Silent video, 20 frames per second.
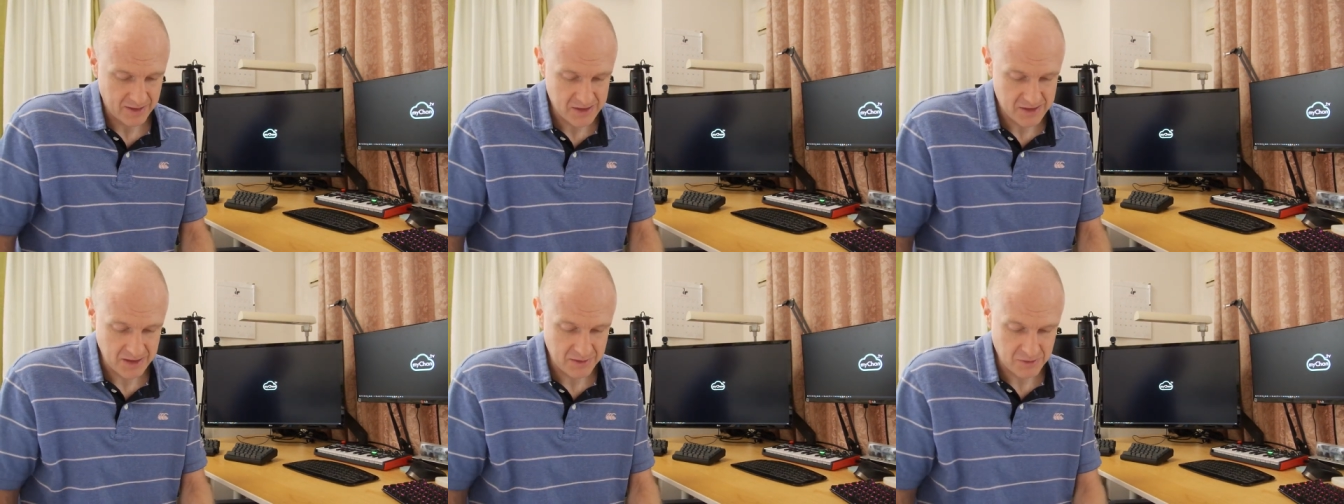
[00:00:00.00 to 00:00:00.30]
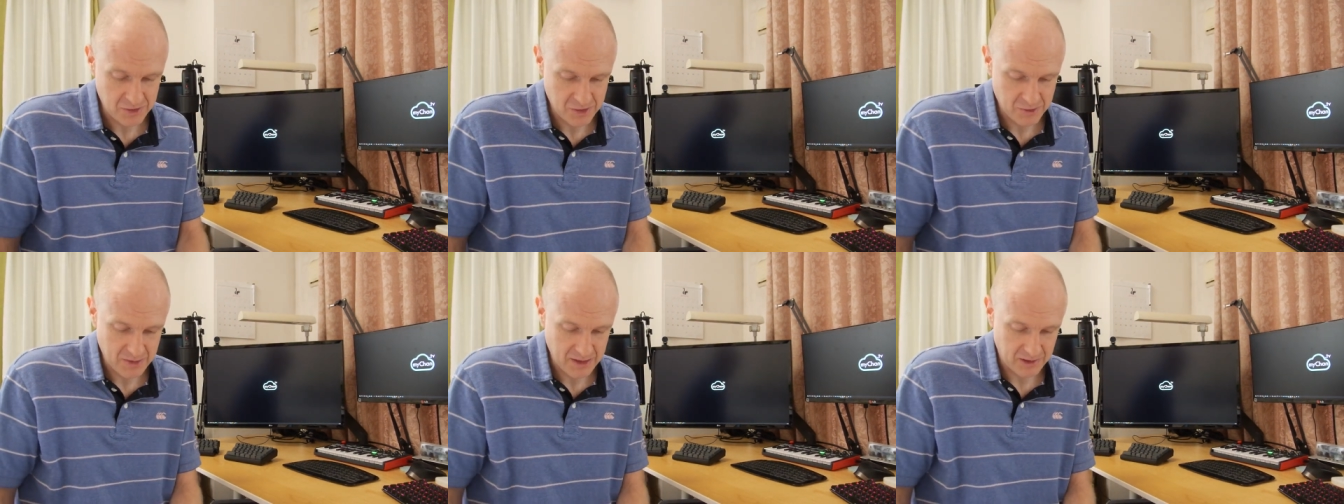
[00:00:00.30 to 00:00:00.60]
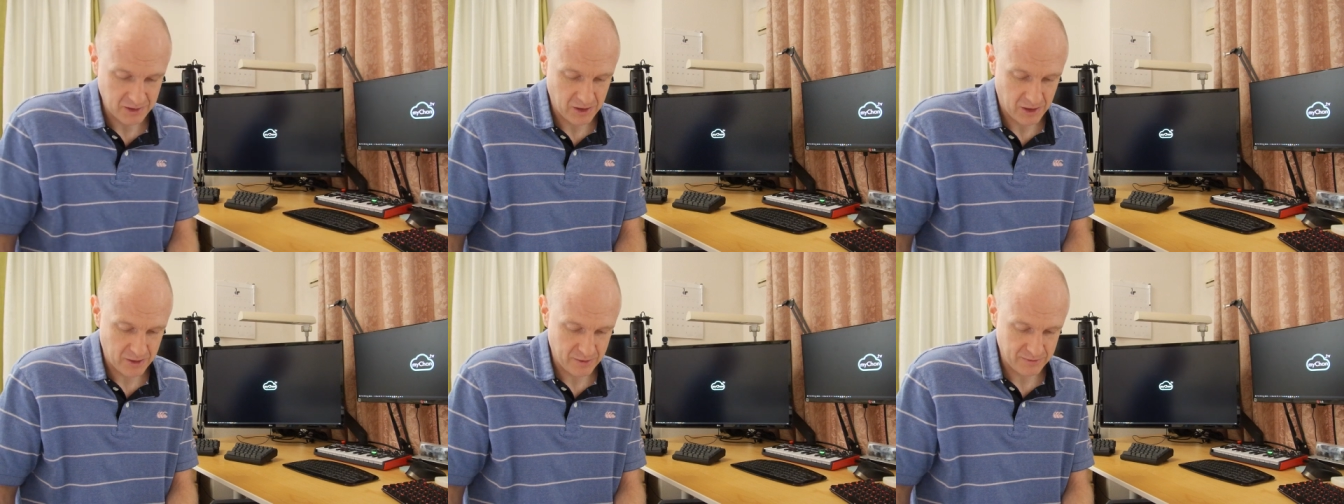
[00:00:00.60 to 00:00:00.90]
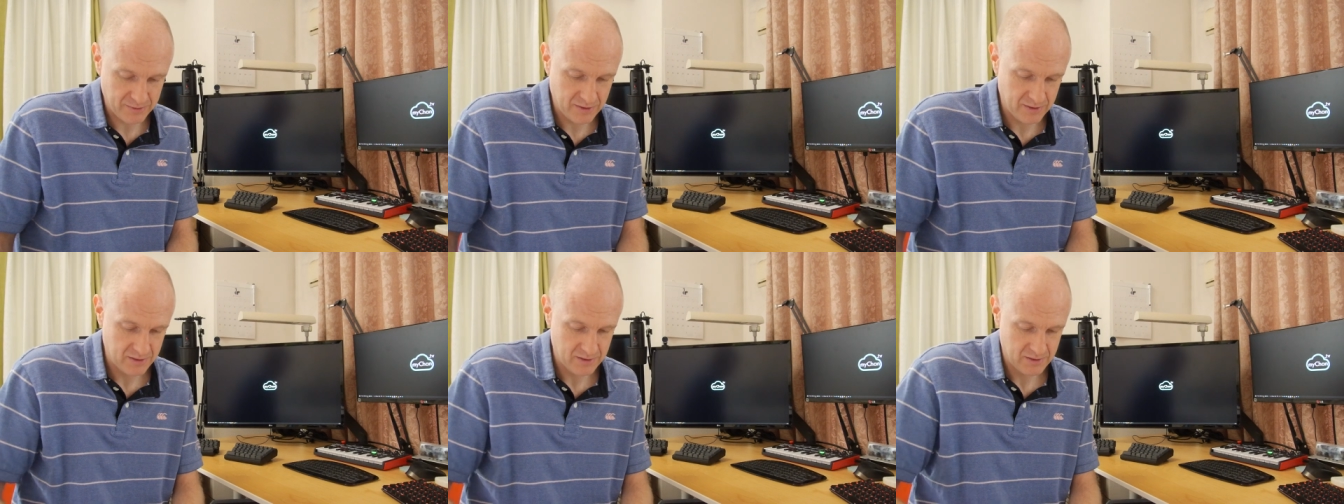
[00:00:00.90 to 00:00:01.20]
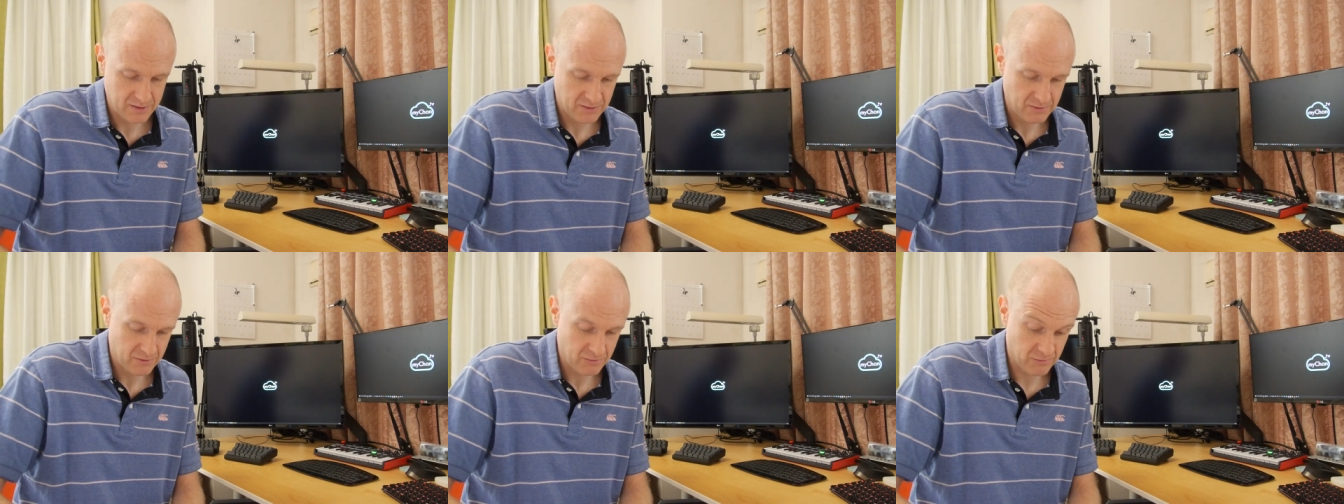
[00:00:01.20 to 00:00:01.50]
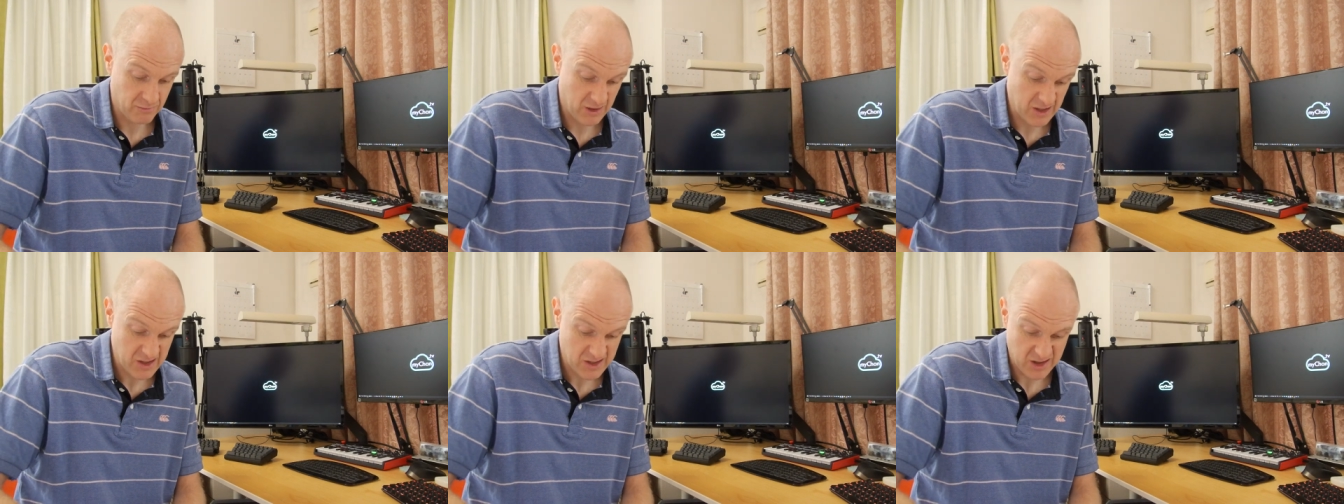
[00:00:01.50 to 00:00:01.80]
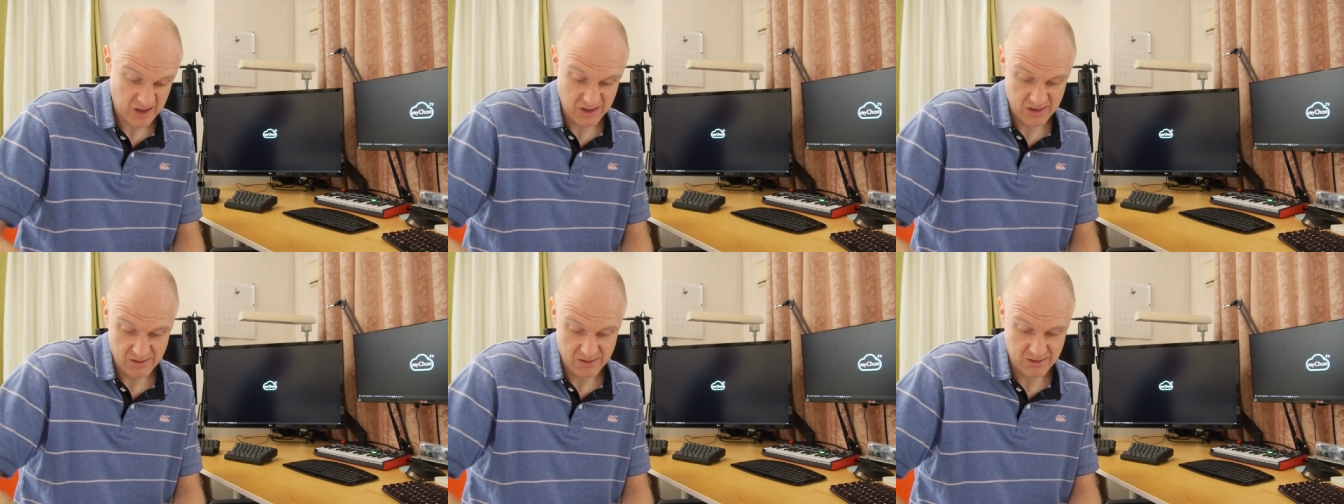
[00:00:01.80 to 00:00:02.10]
seems to be a lot of
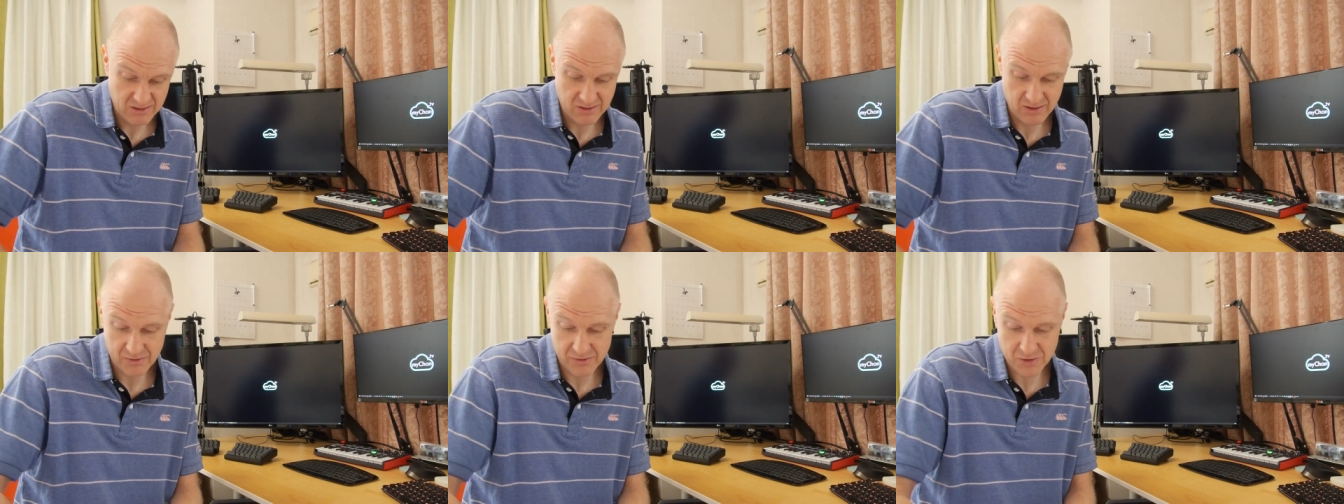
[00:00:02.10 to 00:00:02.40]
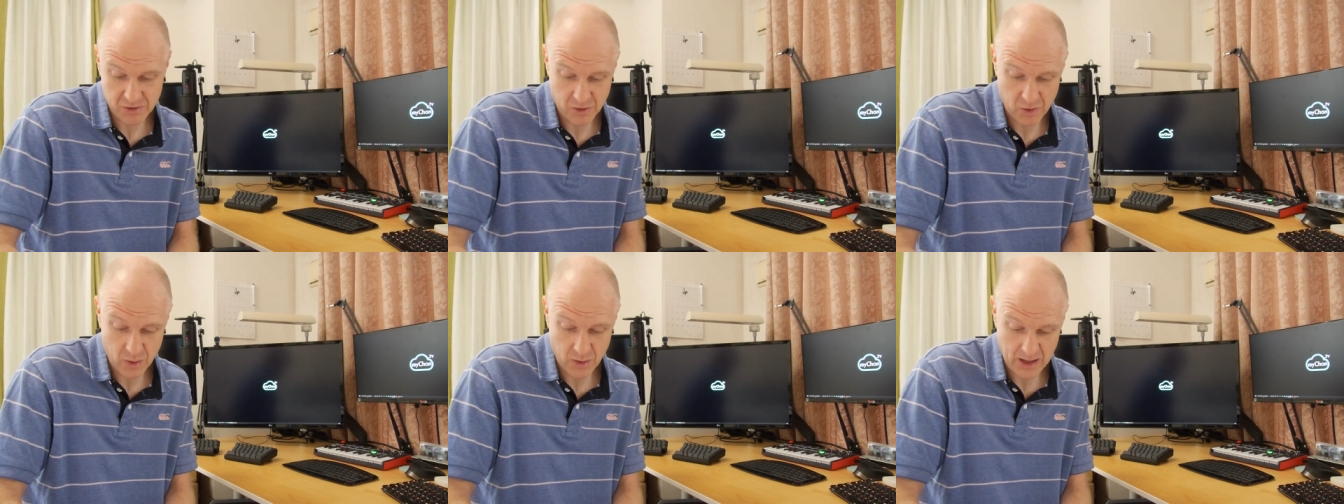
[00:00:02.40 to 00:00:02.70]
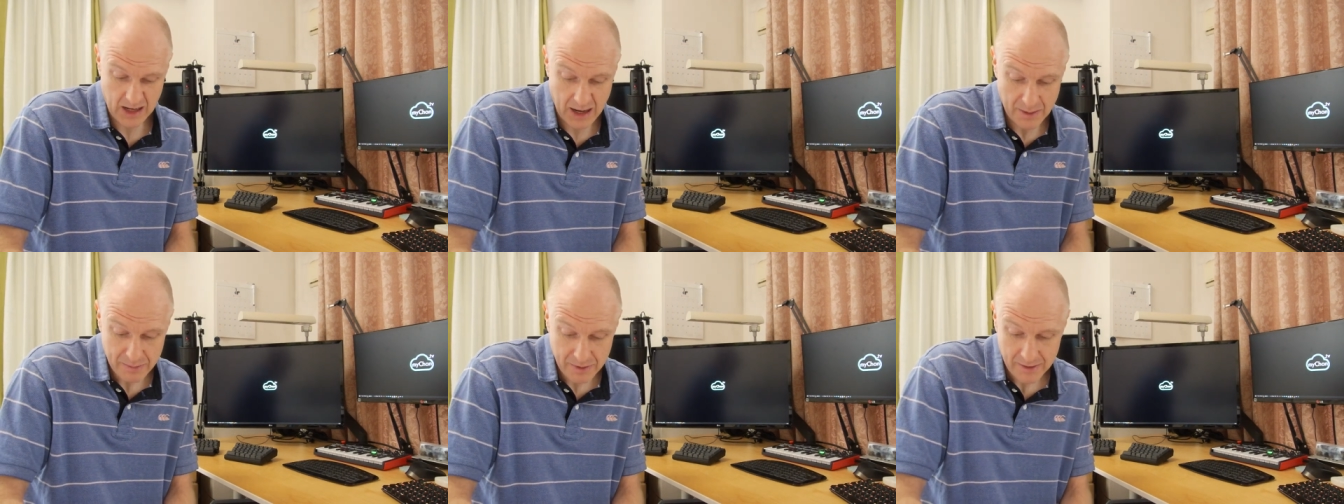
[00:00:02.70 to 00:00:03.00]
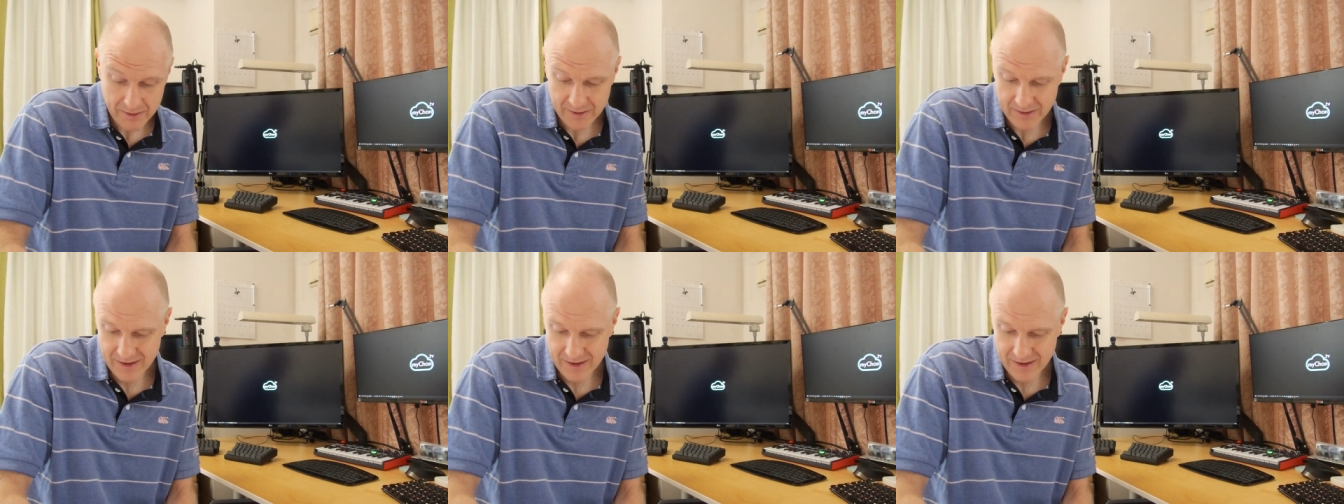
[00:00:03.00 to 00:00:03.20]
risk of screwing up,